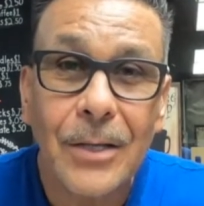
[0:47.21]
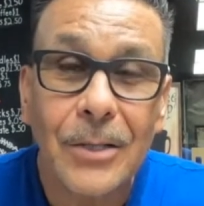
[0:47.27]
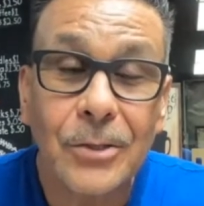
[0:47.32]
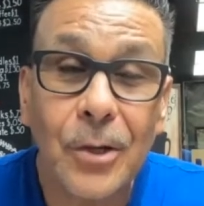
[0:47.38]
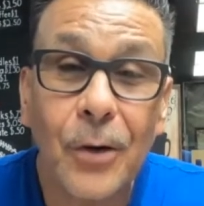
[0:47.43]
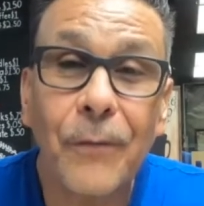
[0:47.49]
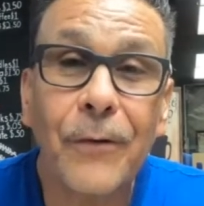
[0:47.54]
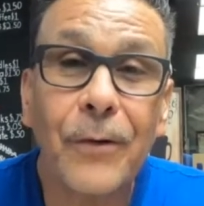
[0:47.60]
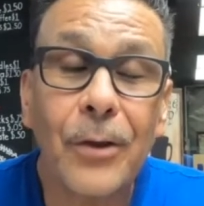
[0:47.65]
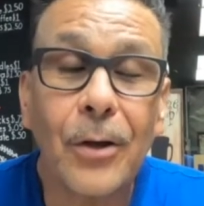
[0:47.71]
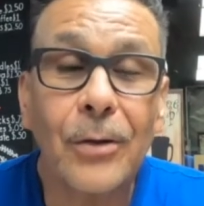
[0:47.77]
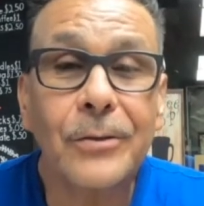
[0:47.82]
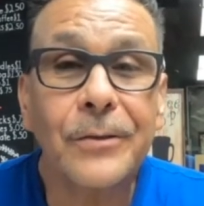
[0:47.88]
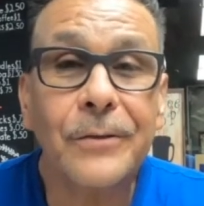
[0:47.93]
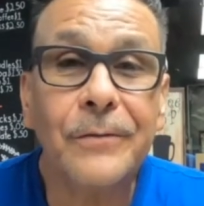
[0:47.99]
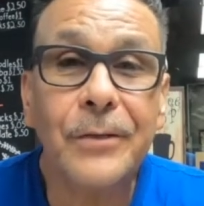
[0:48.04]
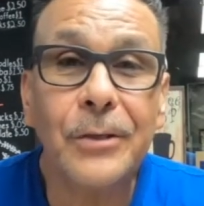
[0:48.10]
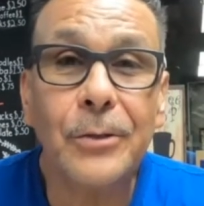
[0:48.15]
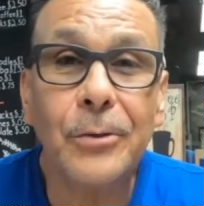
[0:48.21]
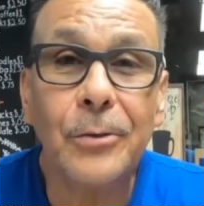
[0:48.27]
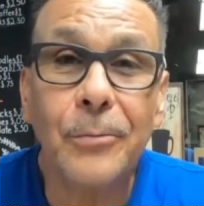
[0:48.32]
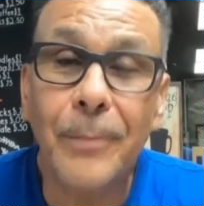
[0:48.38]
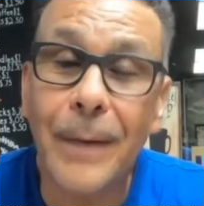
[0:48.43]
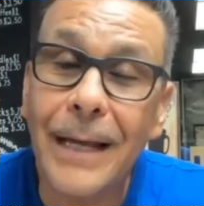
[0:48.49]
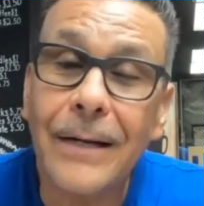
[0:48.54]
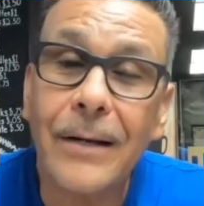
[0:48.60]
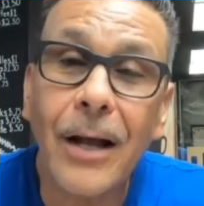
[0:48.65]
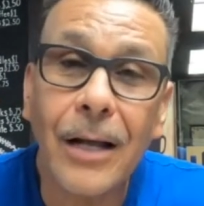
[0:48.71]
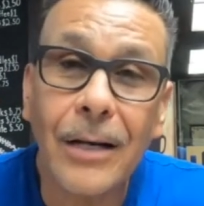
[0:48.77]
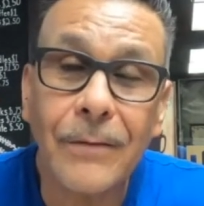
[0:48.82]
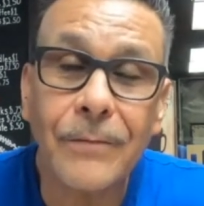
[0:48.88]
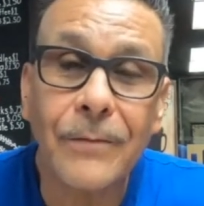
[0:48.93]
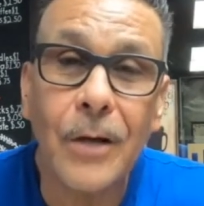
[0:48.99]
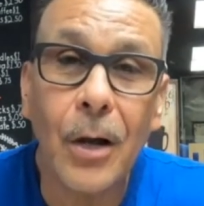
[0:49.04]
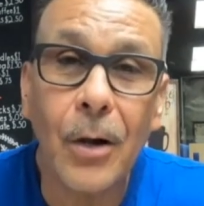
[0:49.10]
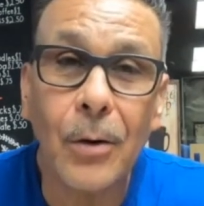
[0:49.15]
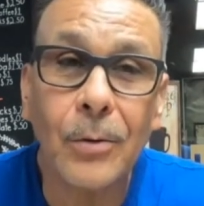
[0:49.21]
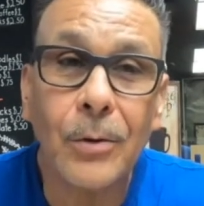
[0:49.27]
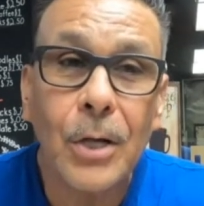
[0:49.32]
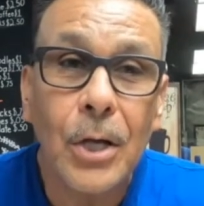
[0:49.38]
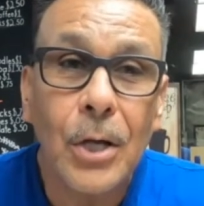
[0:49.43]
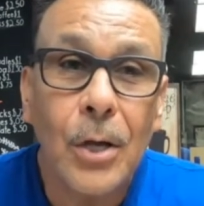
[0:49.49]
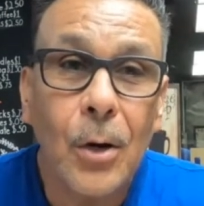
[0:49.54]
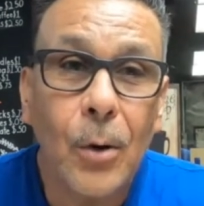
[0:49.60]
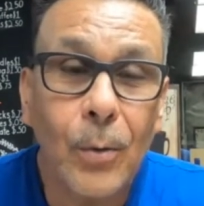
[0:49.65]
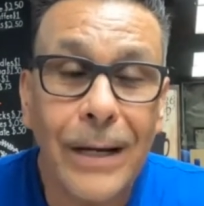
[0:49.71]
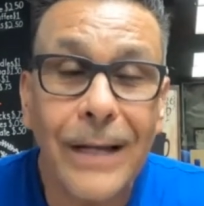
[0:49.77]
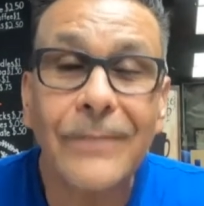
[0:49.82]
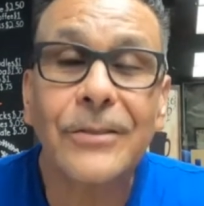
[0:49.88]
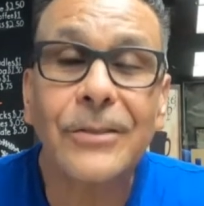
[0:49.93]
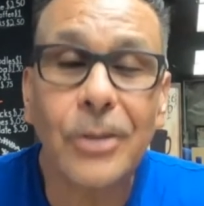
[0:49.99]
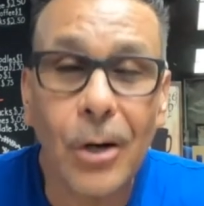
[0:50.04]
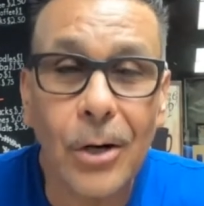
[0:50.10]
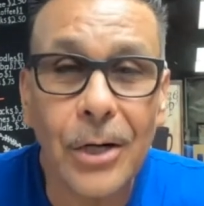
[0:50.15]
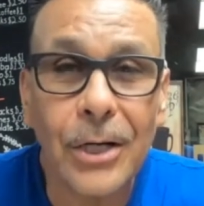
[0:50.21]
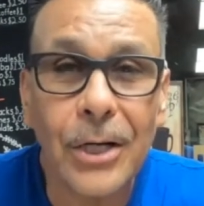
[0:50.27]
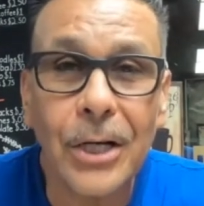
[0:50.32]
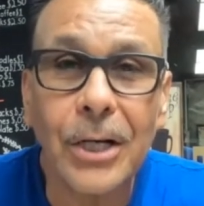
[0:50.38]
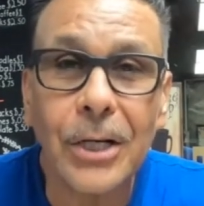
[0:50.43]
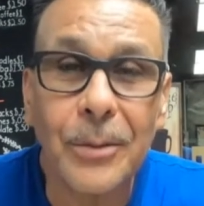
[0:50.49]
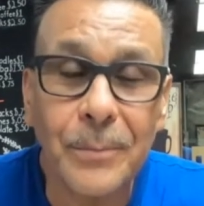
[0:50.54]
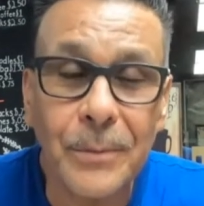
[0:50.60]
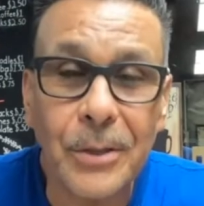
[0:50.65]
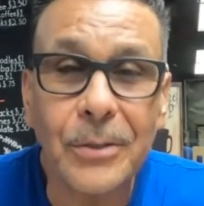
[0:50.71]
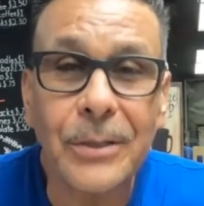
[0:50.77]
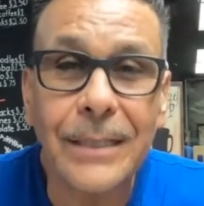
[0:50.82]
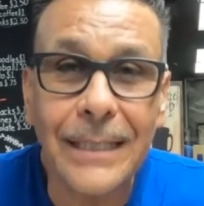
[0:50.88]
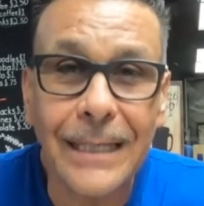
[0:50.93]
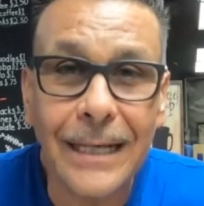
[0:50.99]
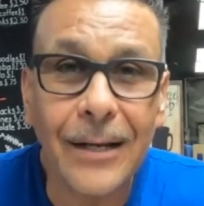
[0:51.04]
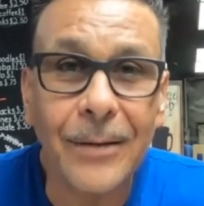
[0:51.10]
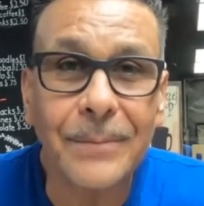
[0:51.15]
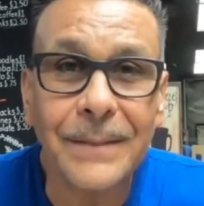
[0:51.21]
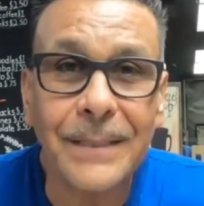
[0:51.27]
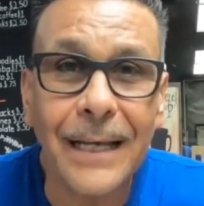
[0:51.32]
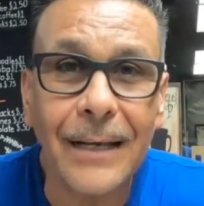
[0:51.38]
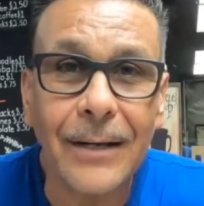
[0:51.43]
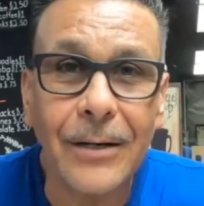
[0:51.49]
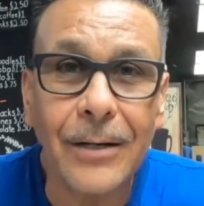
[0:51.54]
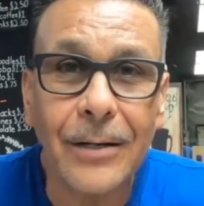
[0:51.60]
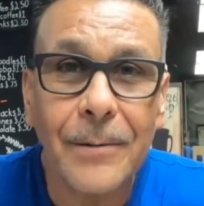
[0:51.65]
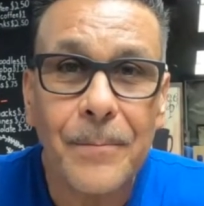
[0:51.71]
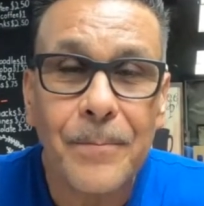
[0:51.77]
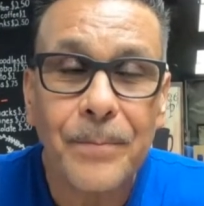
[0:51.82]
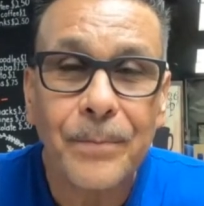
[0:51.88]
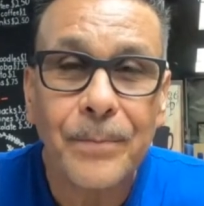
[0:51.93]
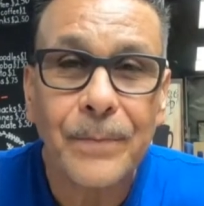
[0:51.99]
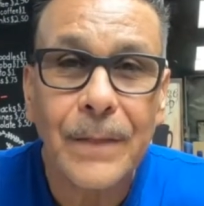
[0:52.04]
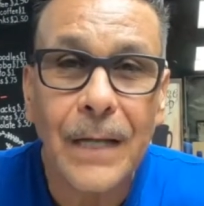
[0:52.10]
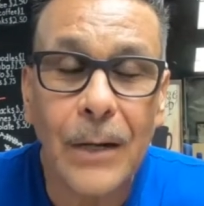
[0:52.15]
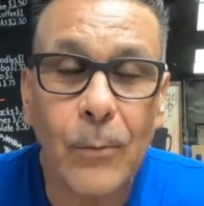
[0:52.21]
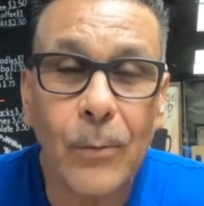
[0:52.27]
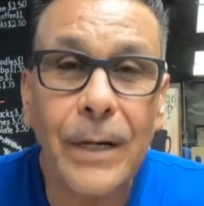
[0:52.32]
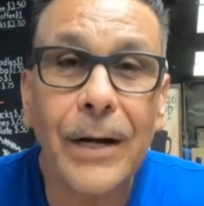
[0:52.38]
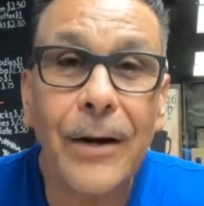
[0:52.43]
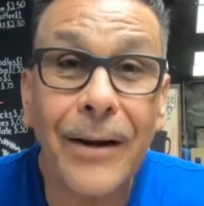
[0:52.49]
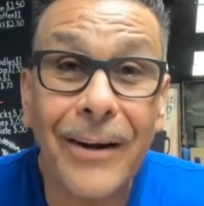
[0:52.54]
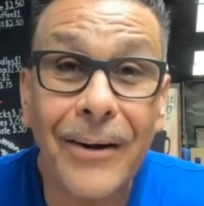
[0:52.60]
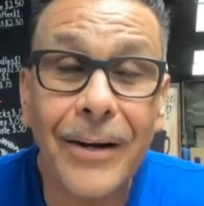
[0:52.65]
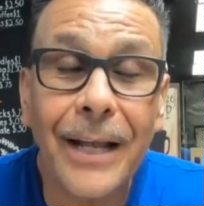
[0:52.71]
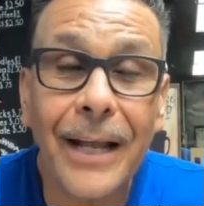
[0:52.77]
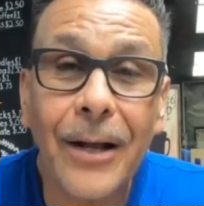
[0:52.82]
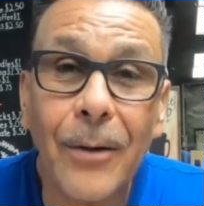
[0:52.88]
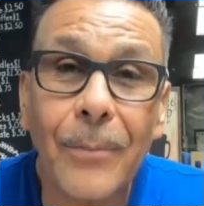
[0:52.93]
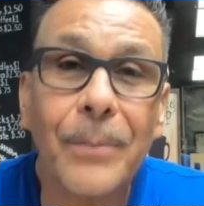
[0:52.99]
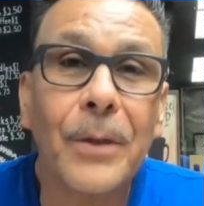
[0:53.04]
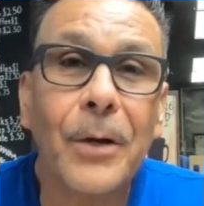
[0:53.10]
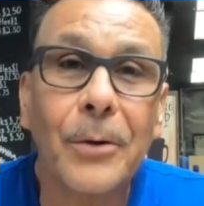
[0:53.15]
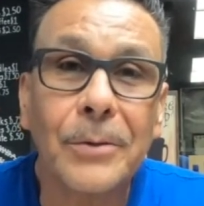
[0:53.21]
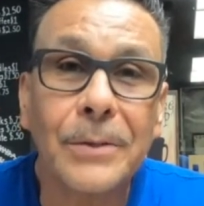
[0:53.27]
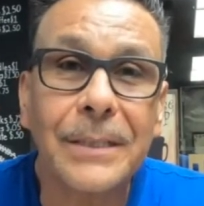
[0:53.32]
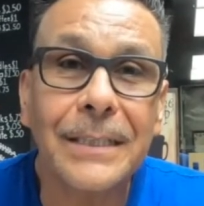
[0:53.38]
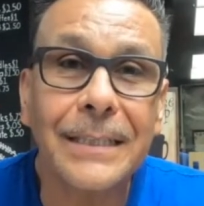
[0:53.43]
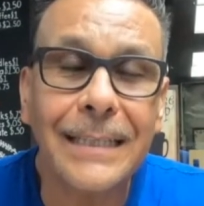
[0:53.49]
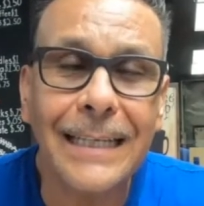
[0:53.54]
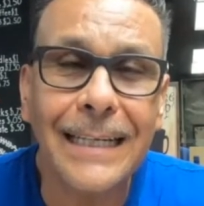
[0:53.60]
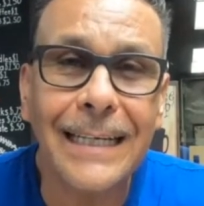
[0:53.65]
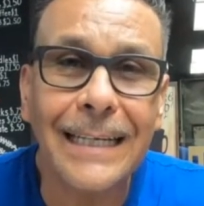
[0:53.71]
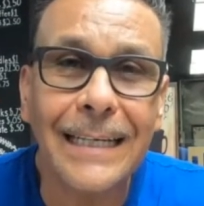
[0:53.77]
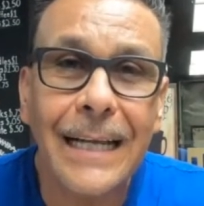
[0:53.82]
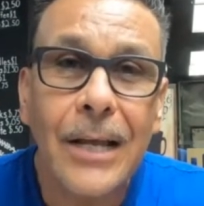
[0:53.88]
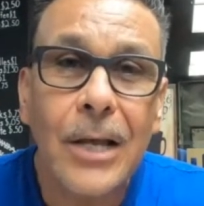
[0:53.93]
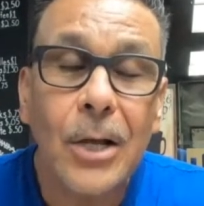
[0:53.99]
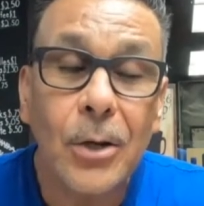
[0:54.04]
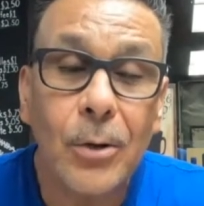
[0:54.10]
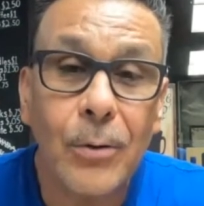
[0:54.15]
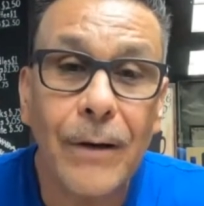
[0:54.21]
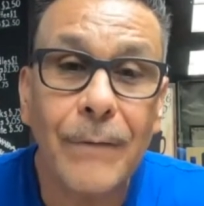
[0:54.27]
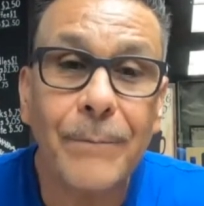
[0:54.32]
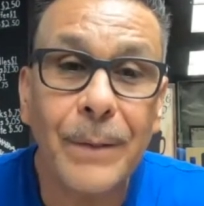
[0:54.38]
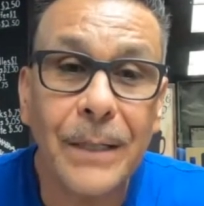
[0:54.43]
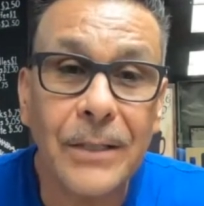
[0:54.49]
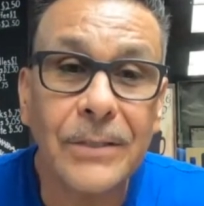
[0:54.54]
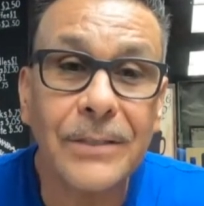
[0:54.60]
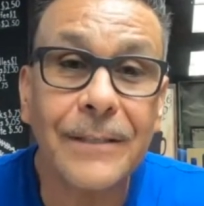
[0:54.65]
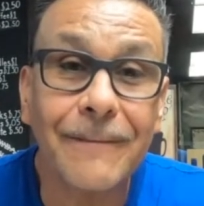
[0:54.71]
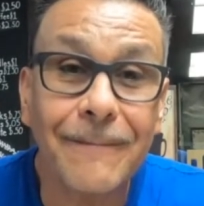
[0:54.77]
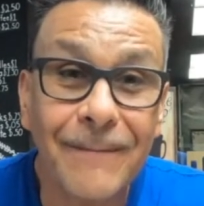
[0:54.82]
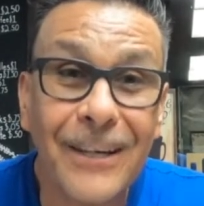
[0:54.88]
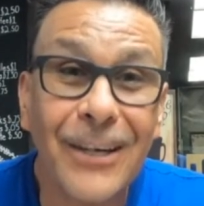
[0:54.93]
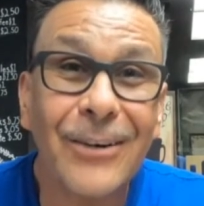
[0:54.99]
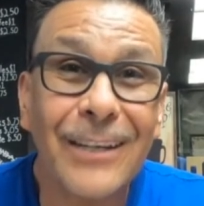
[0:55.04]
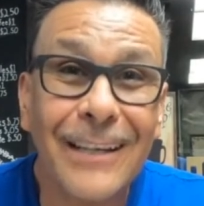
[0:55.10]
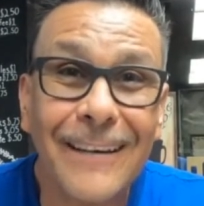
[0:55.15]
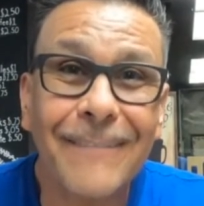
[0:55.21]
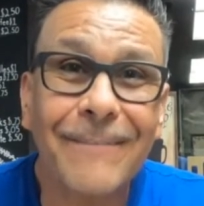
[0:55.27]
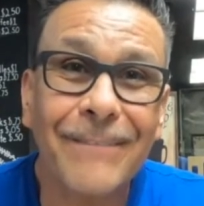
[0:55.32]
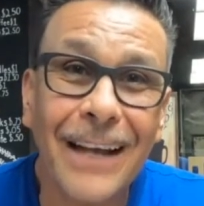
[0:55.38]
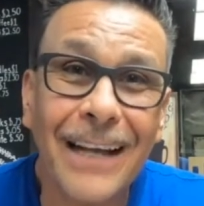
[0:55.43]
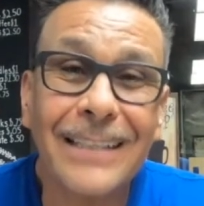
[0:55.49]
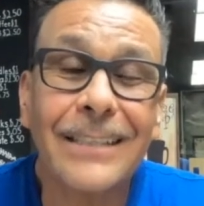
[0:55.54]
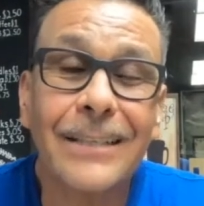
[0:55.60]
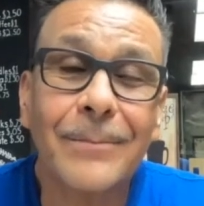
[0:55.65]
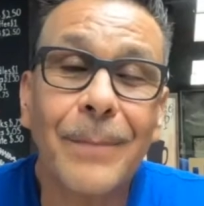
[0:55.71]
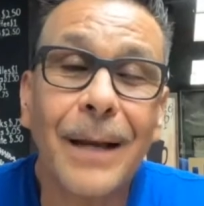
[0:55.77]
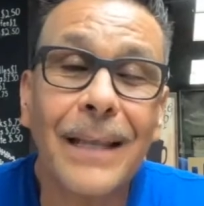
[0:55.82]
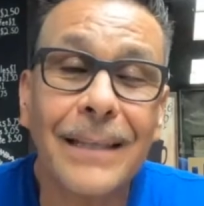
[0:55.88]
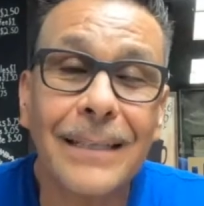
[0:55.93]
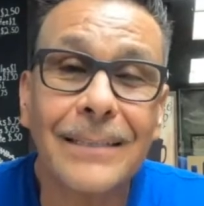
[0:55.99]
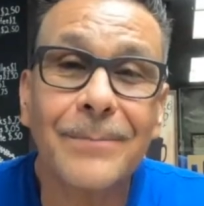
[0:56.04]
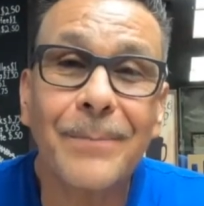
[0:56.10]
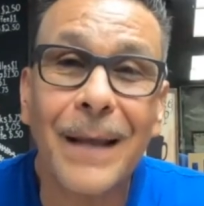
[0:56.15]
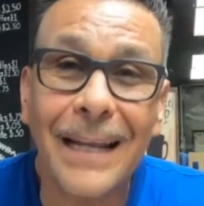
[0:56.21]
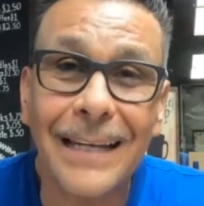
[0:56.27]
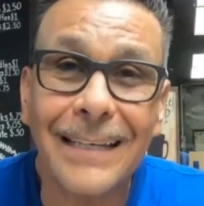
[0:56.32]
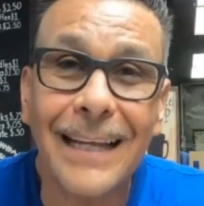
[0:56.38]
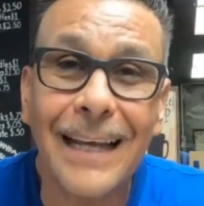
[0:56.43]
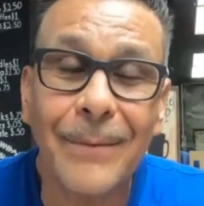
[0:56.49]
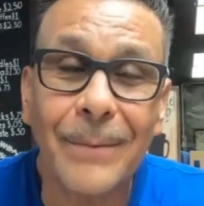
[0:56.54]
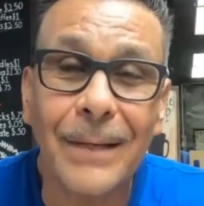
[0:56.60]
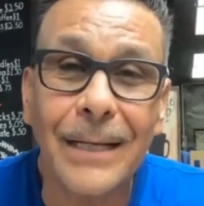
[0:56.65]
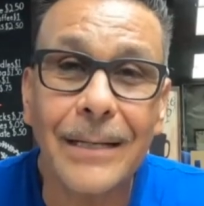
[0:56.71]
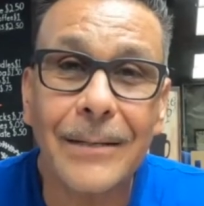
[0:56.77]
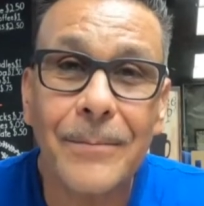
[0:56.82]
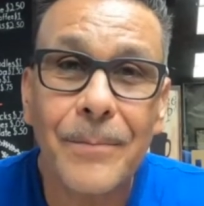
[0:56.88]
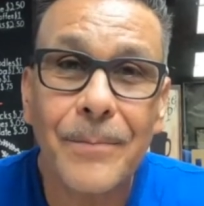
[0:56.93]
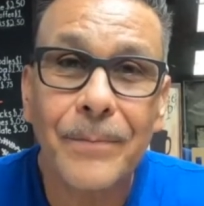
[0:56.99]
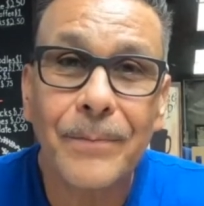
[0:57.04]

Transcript: So for those of you who may not have known, we have started a community help center. And we are here to help those in need who have been severely affected by this pandemic.